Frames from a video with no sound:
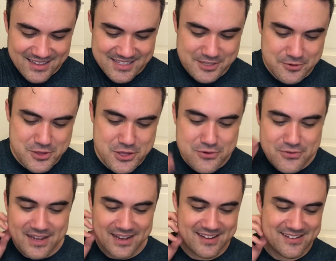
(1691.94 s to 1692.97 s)
So
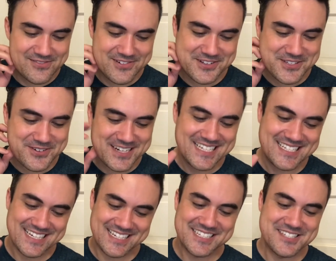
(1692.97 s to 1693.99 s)
Judah, verse
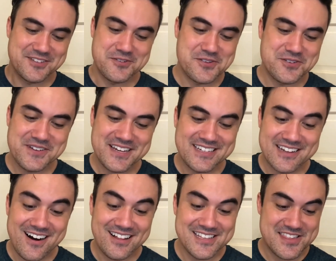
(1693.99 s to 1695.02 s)
26, so Judah
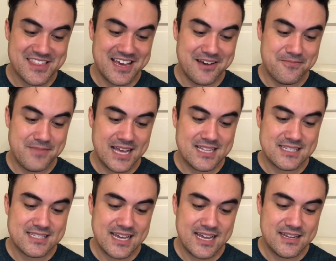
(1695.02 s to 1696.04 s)
acknowledged them and
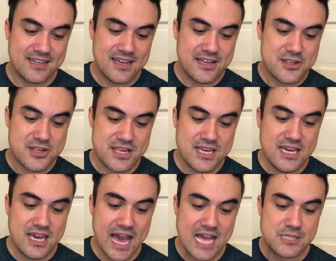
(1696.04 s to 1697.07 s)
said,
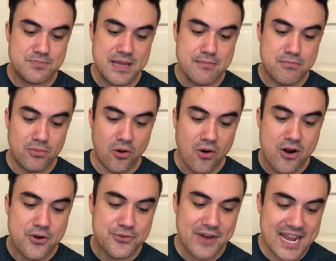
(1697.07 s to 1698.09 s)
she has been
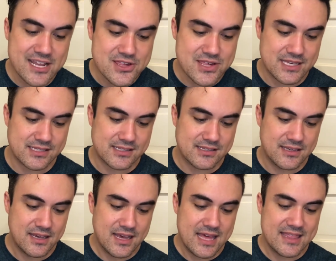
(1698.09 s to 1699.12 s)
more righteous
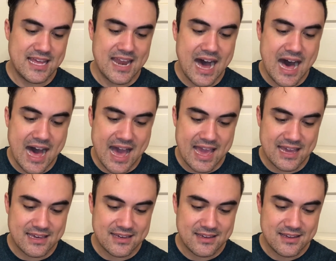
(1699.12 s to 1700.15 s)
than
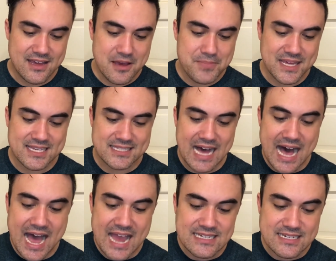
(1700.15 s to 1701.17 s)
I, because
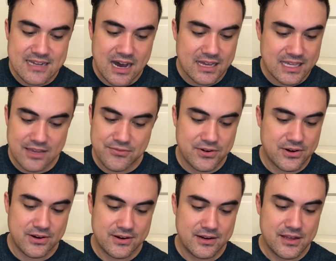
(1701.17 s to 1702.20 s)
I did not give
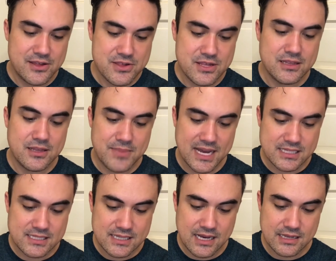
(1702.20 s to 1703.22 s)
her Shelah my
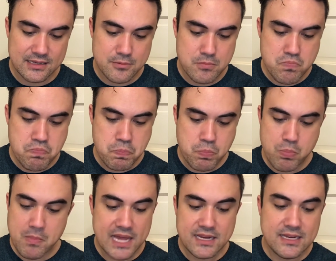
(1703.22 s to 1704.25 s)
son,
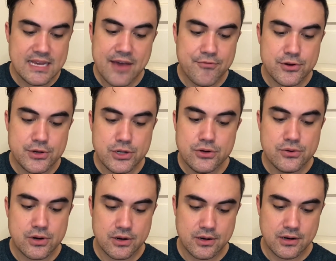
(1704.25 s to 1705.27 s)
and he never knew
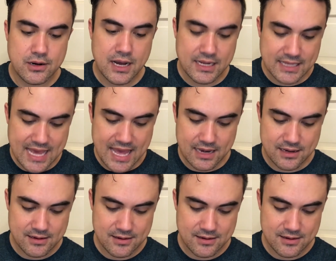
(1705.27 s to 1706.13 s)
her again.